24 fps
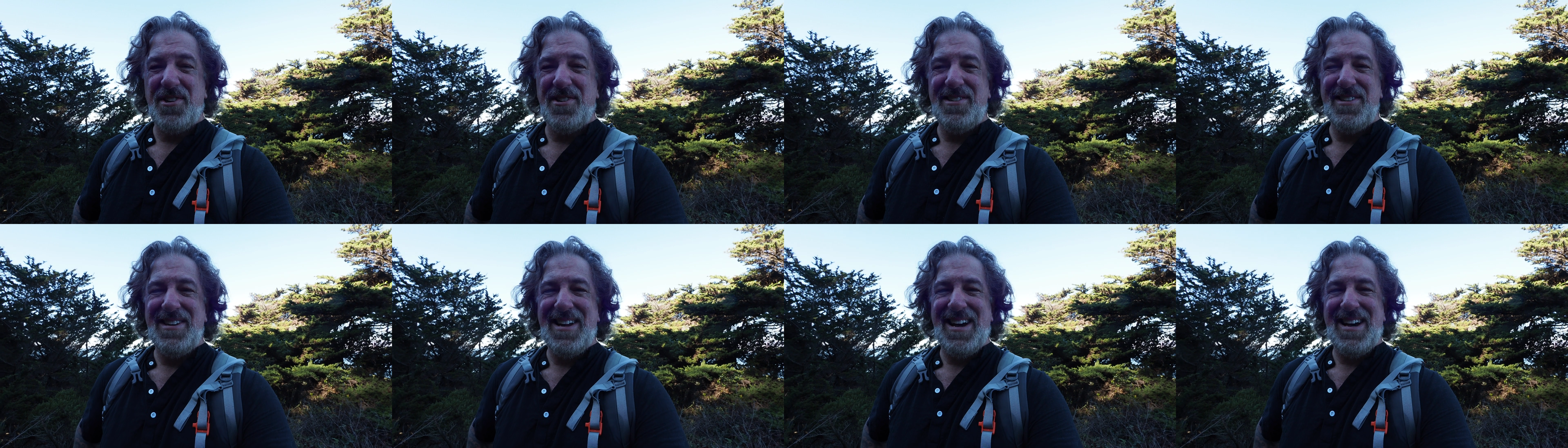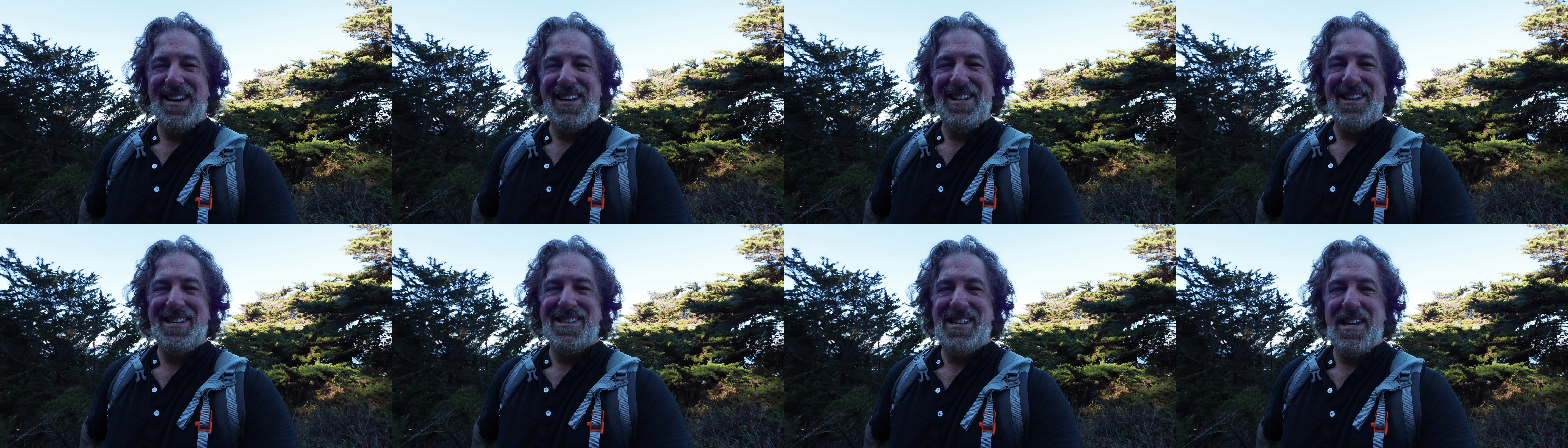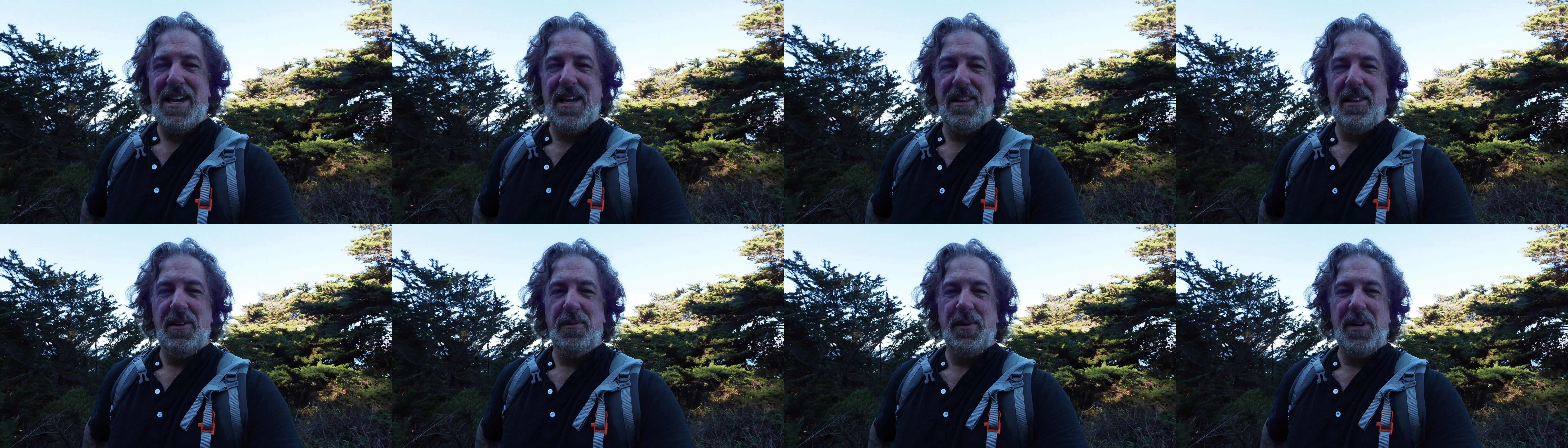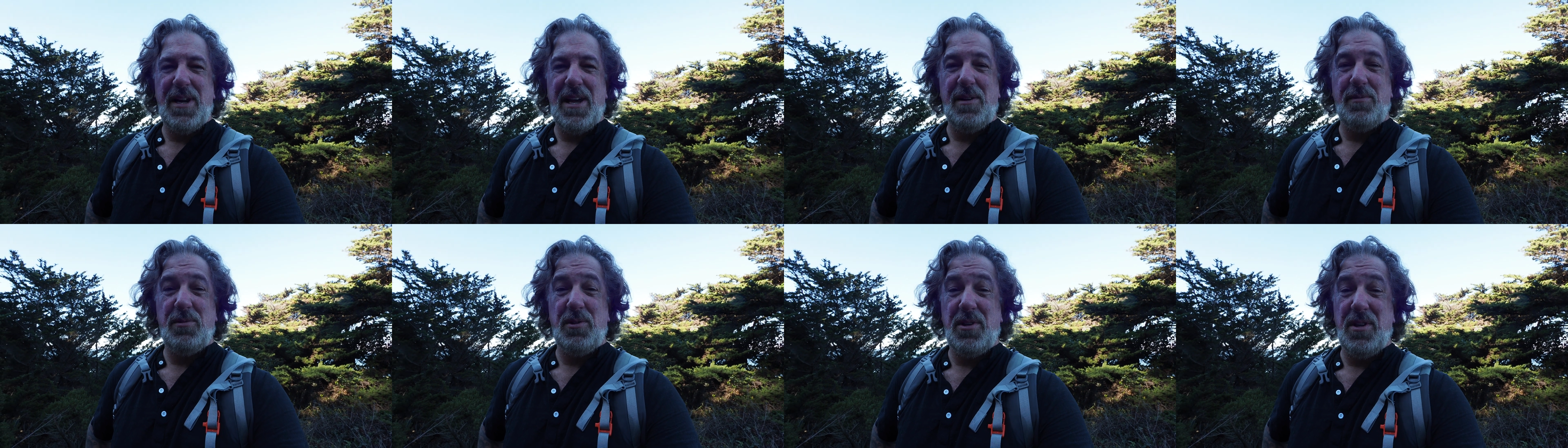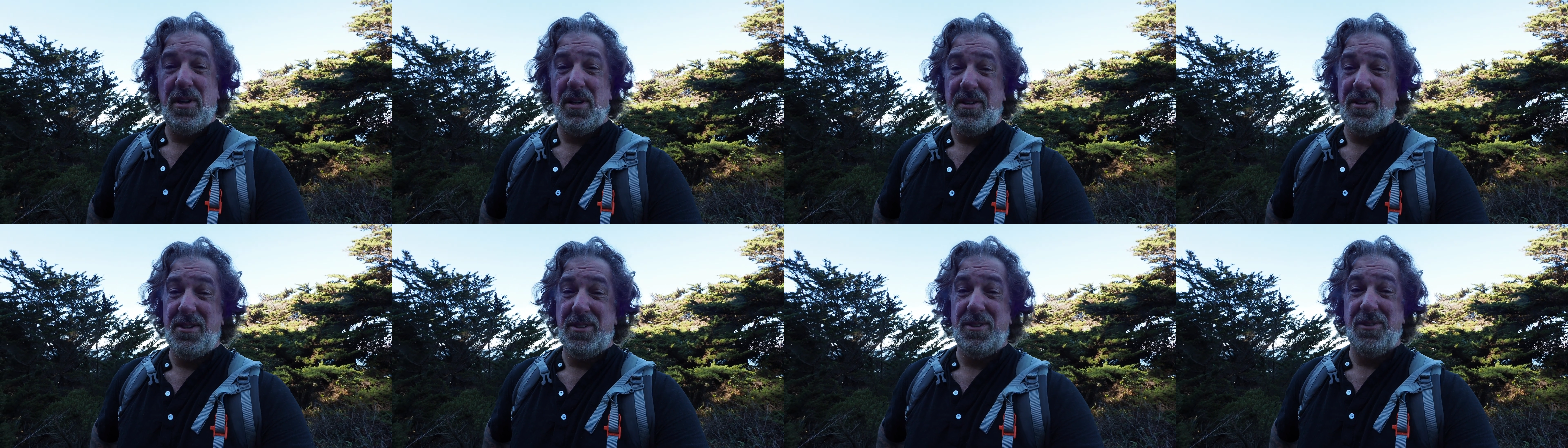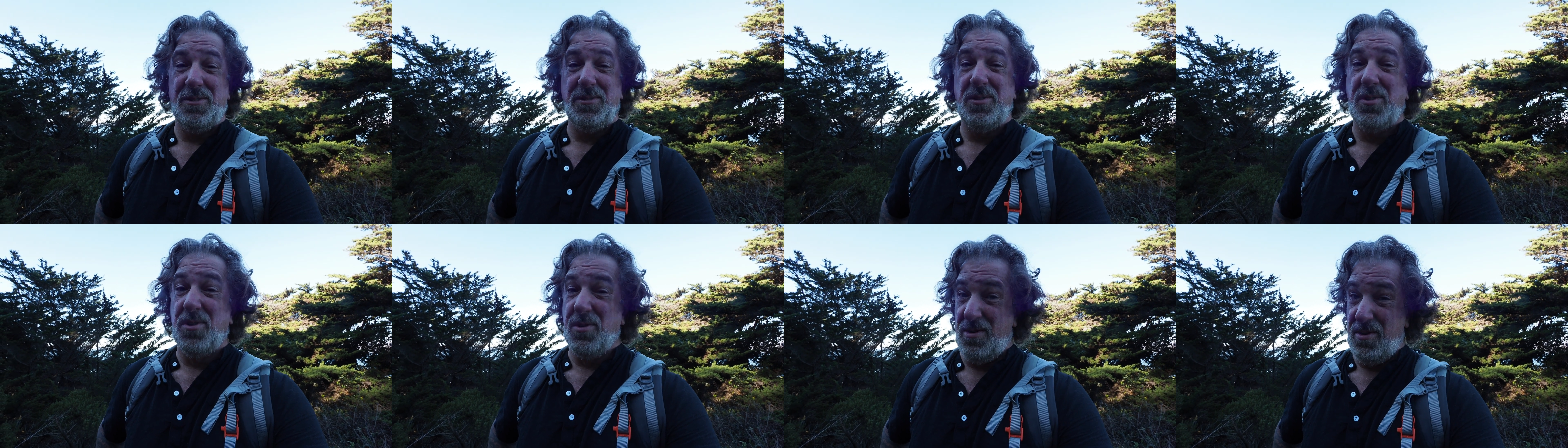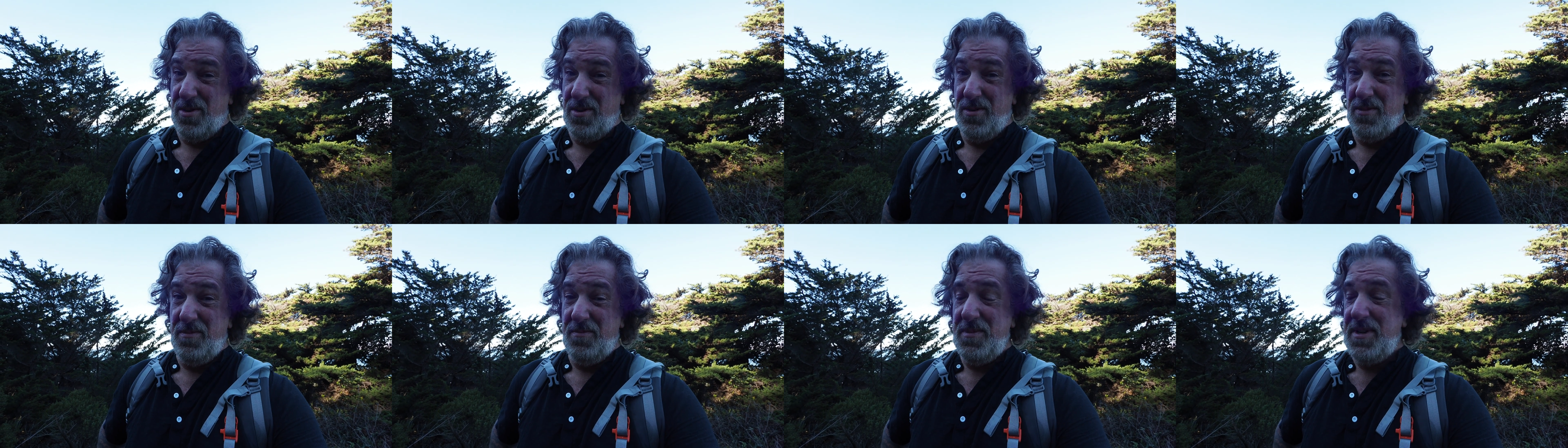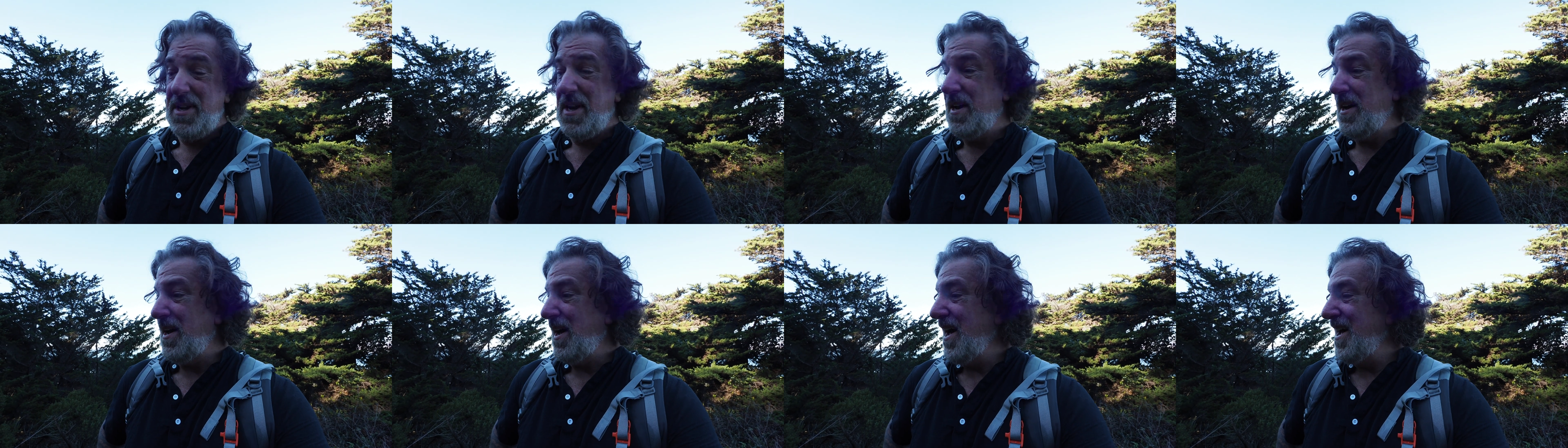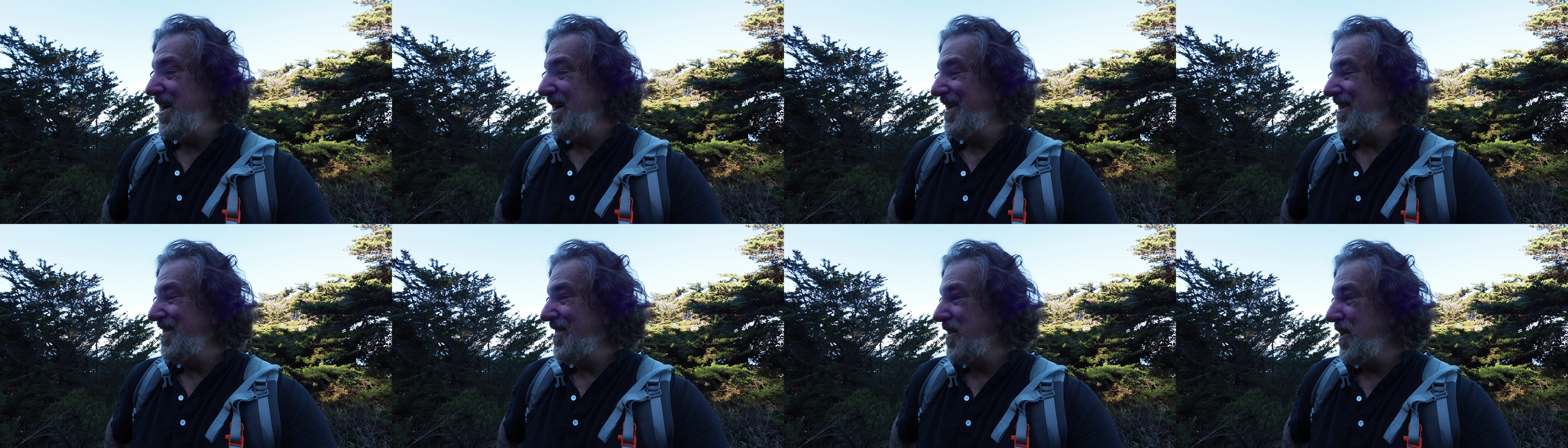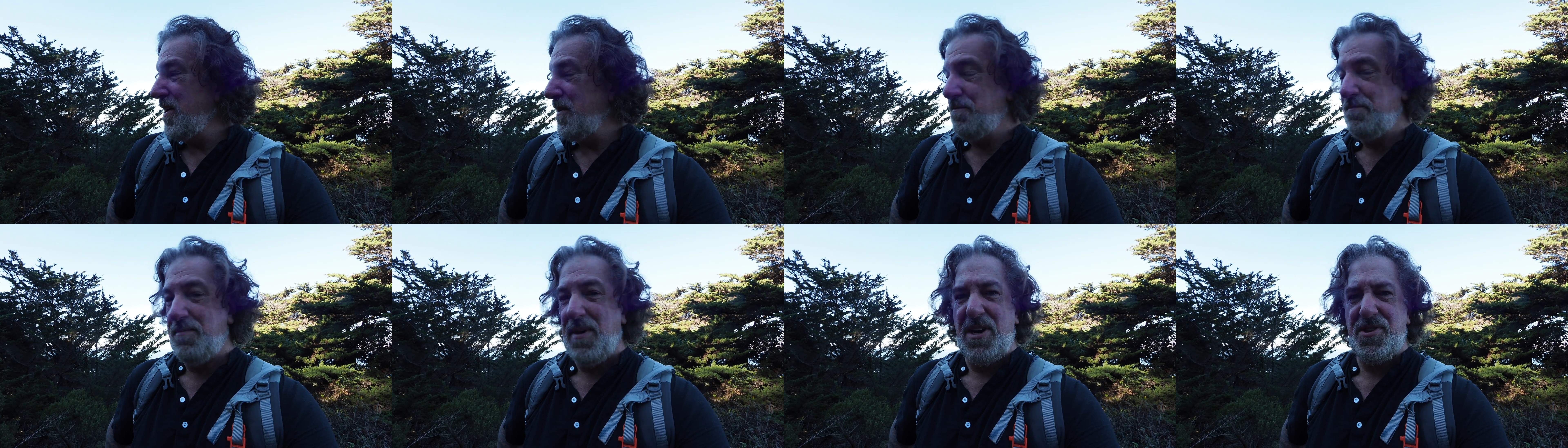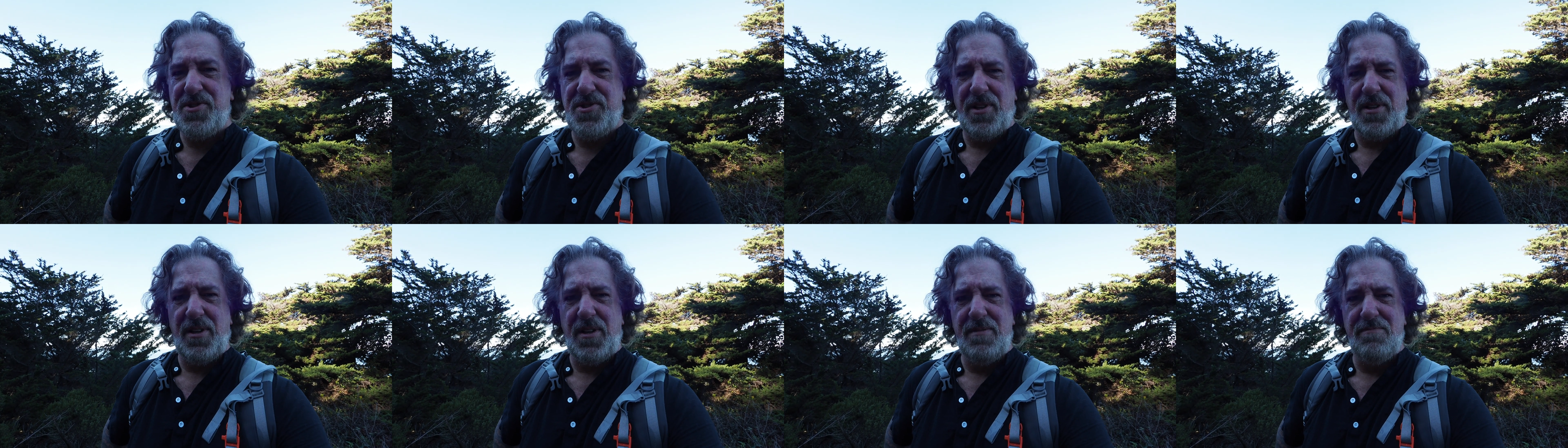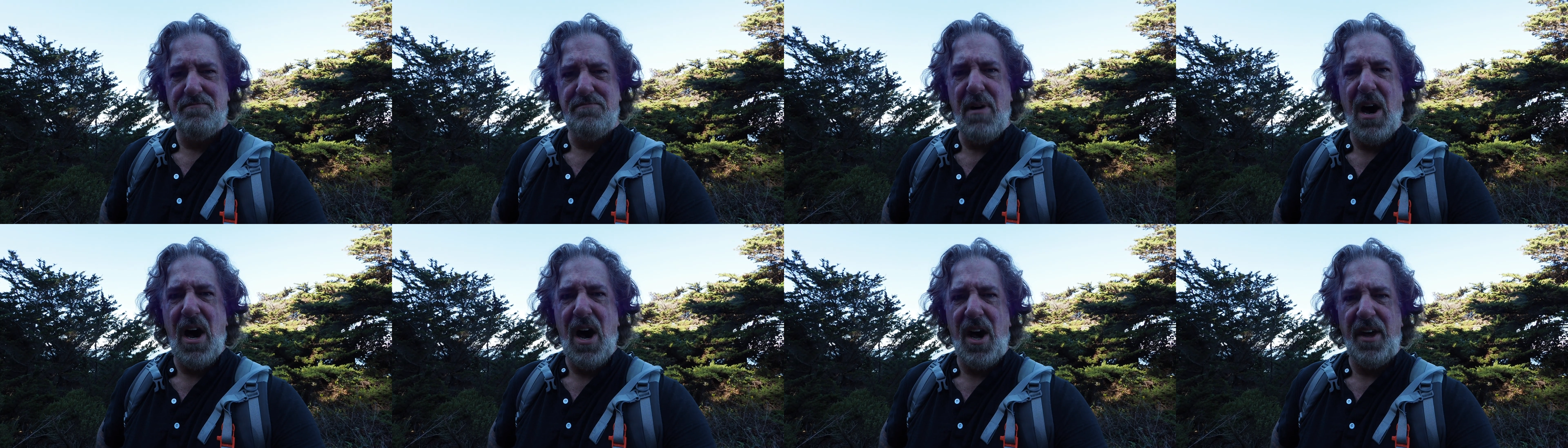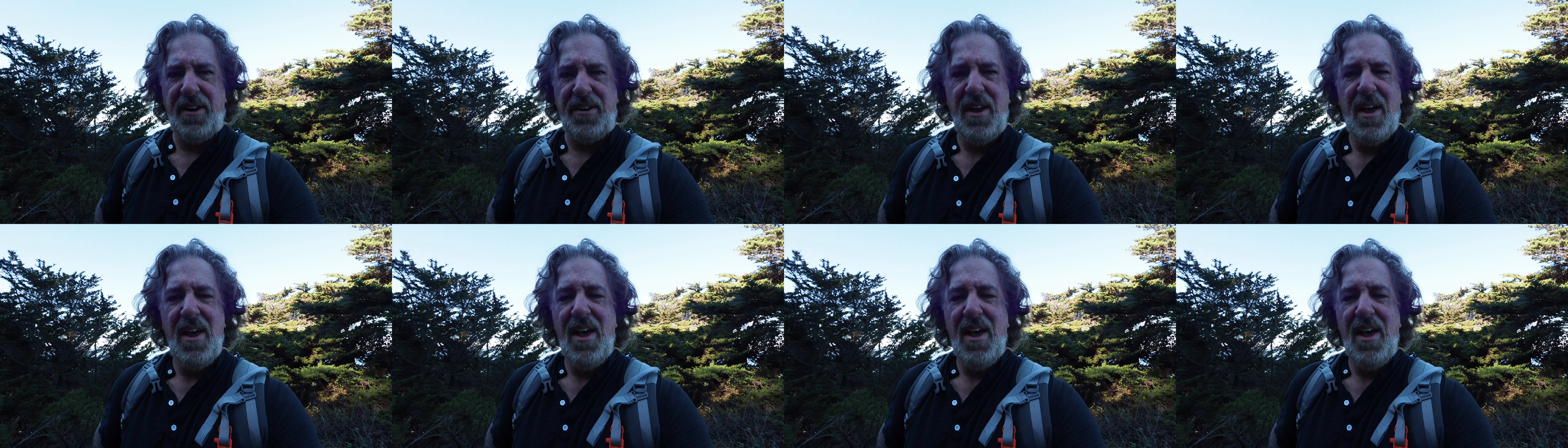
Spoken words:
not exactly what I would call groomed. They're basically mud,